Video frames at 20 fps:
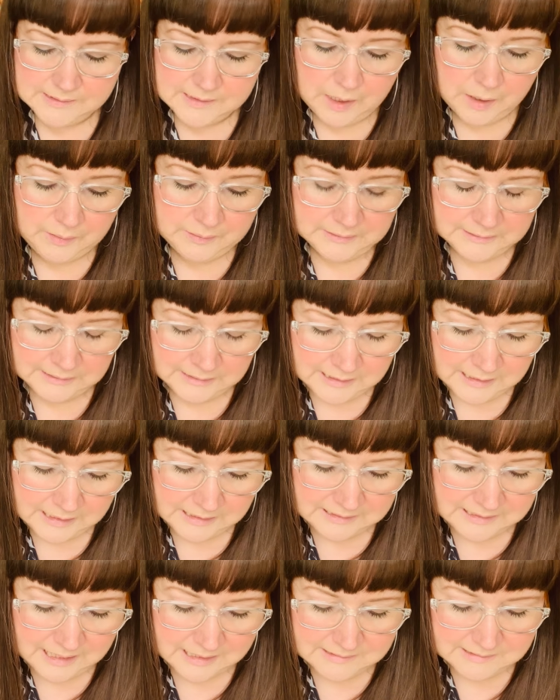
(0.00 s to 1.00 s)
So
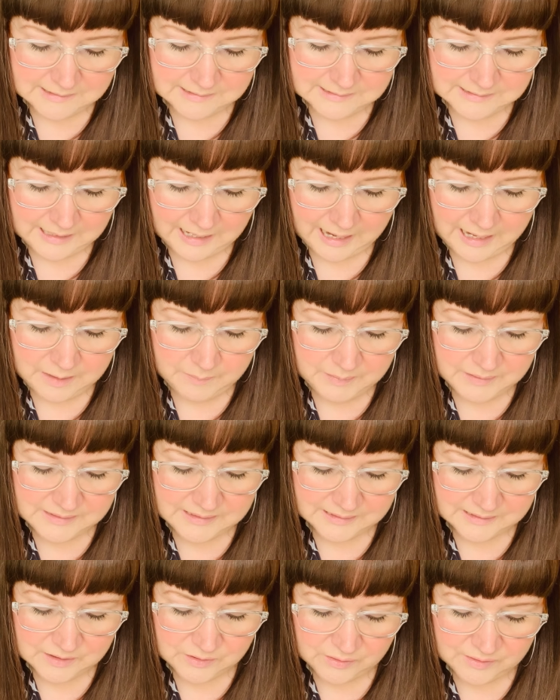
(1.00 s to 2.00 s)
Let's Escape is
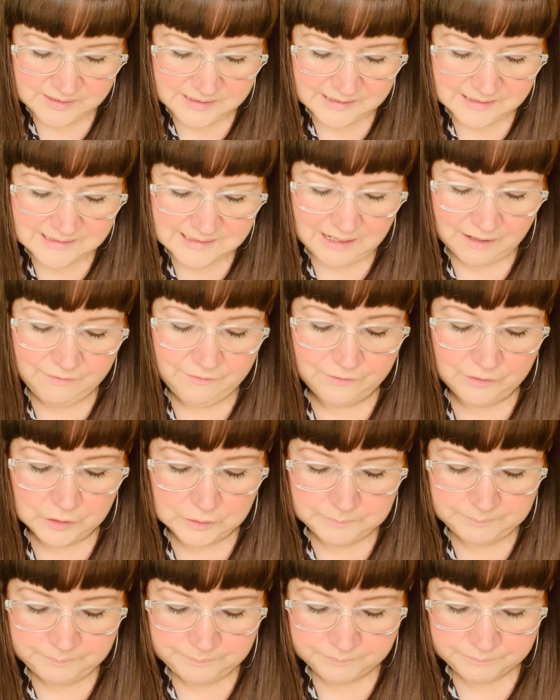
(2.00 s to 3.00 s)
exotic
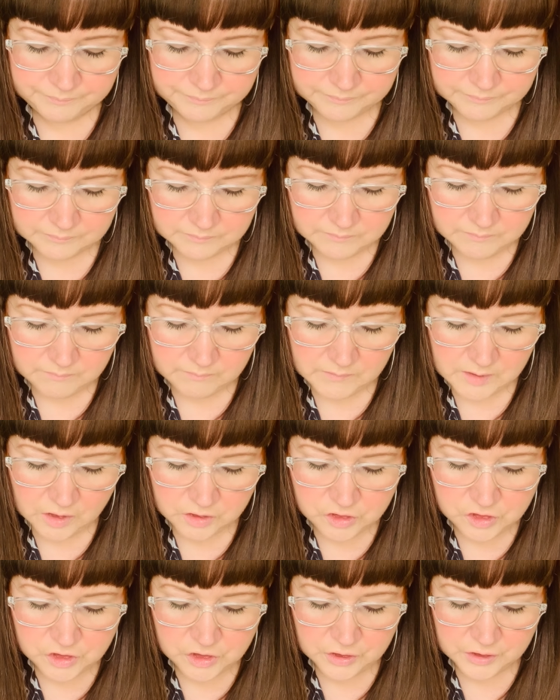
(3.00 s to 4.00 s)
saffron,
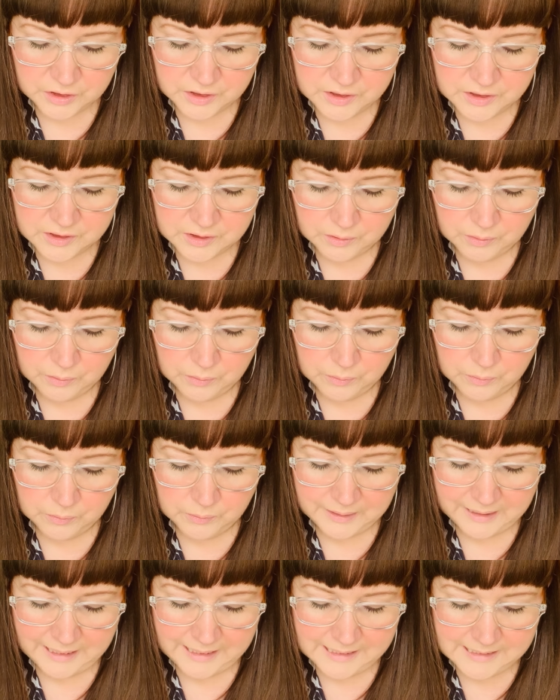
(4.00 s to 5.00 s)
sugared
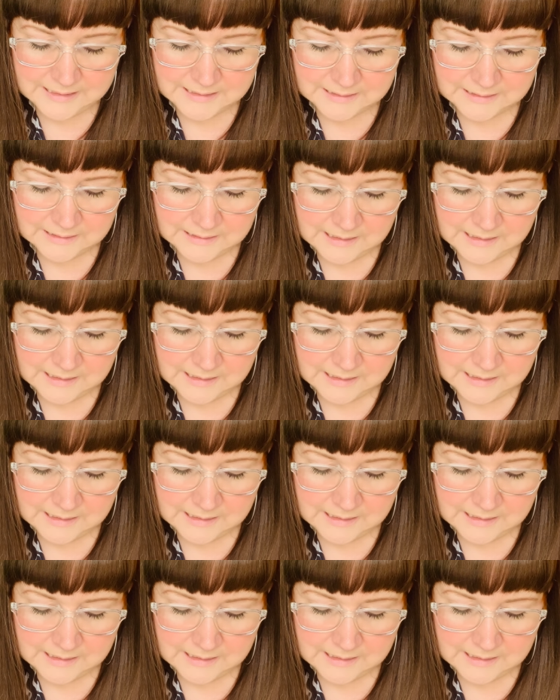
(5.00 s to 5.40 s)
orchid,